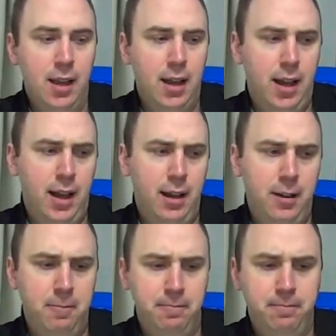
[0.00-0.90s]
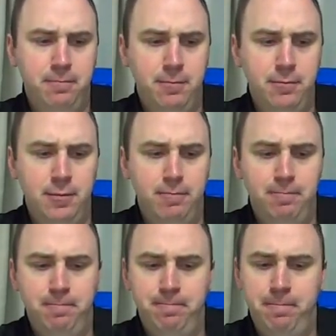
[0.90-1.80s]
And
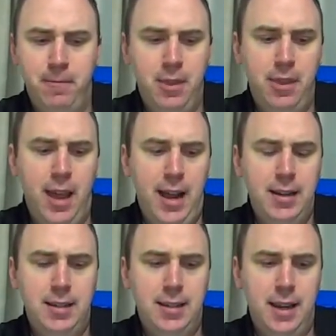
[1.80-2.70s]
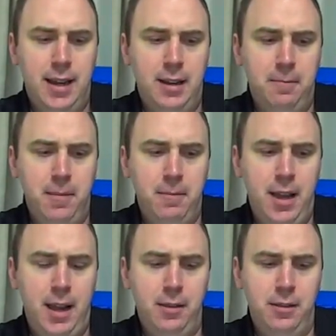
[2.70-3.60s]

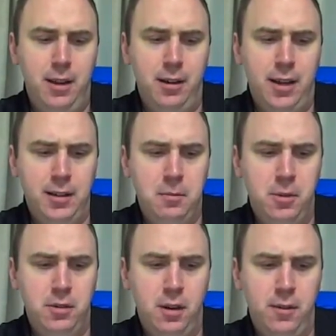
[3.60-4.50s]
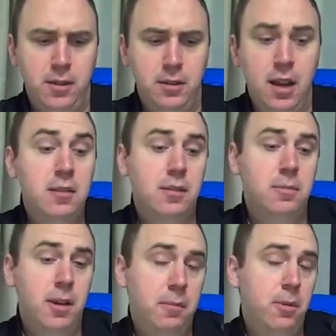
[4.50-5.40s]
their customer service does
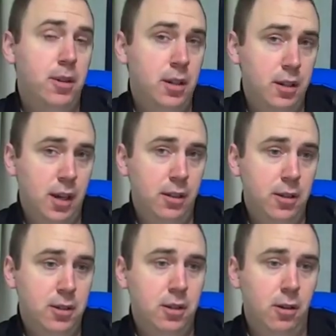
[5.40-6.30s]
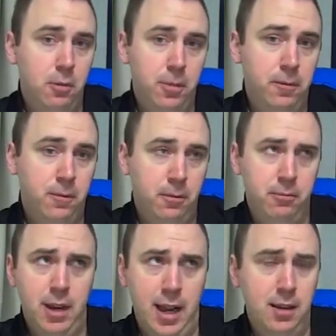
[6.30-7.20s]
speak pretty good English. They're open
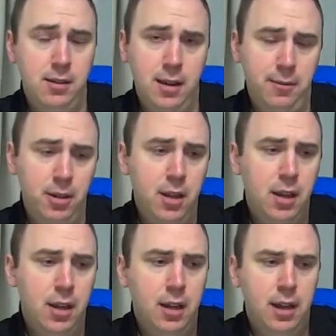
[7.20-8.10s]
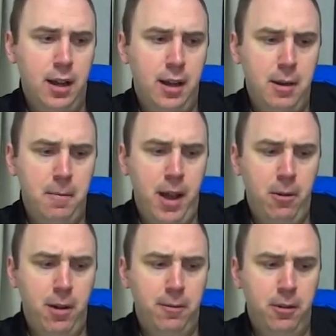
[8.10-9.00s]
from 9 to 7.
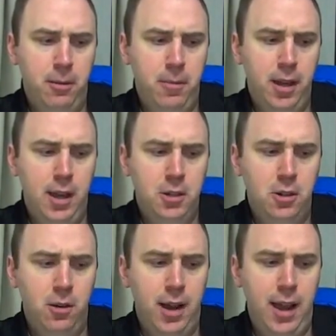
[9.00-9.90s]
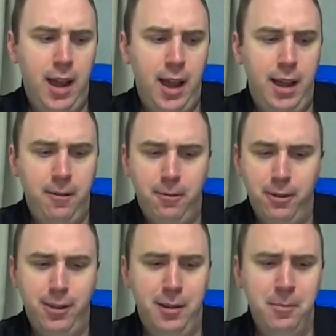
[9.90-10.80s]
However, the big issue I have
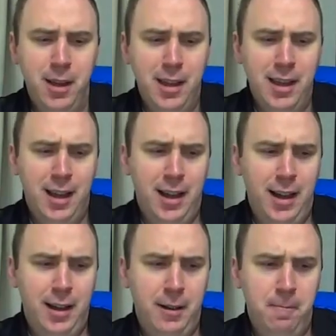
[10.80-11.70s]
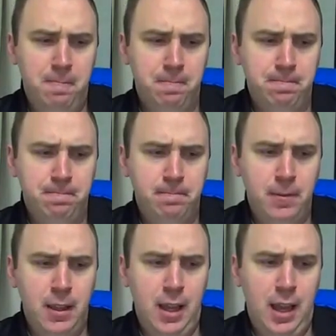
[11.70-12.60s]
with them, and
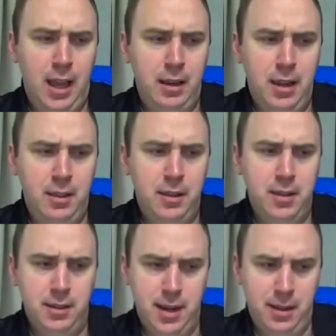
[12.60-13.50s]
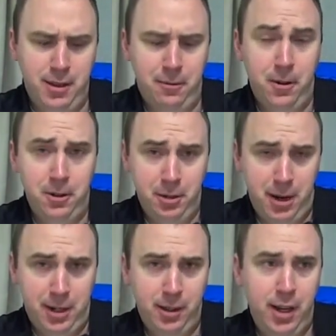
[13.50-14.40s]
this is not their fault
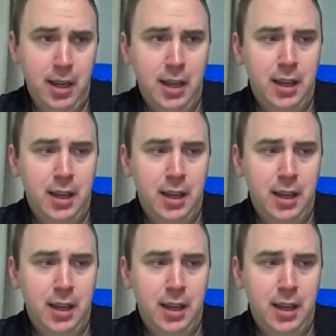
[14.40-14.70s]
directly,